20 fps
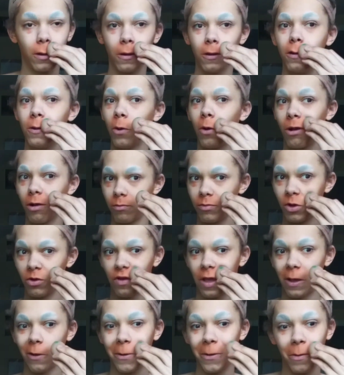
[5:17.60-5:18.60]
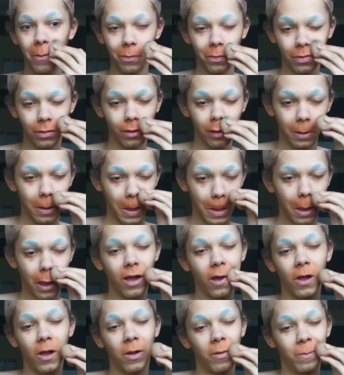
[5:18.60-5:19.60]
no harm, no foul.
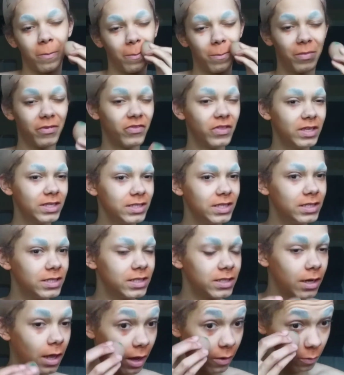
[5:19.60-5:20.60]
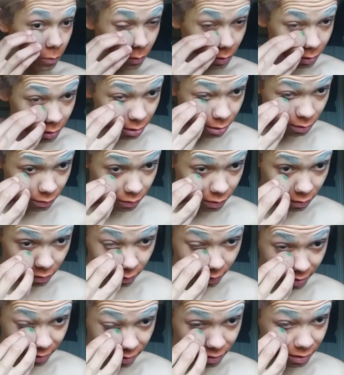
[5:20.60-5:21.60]
But this season,
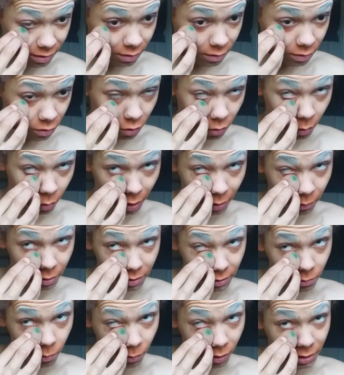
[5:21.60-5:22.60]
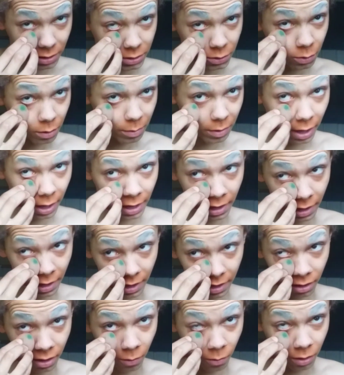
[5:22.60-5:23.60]
season 2, I really want to apply,
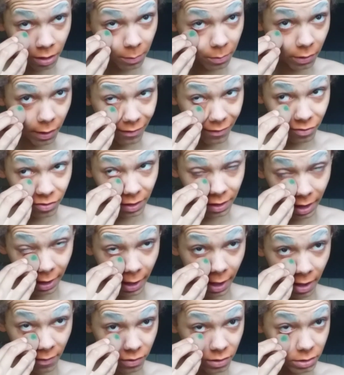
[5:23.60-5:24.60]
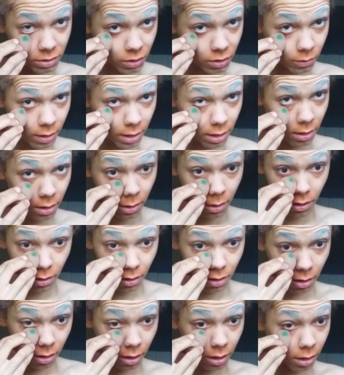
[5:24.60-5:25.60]
and I want to put everything I have into it.
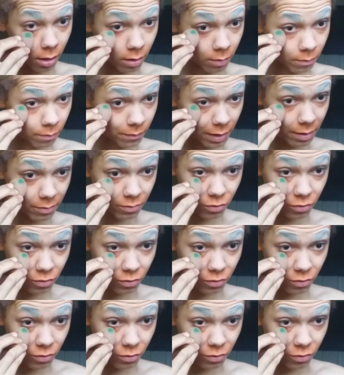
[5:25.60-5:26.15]
And I'm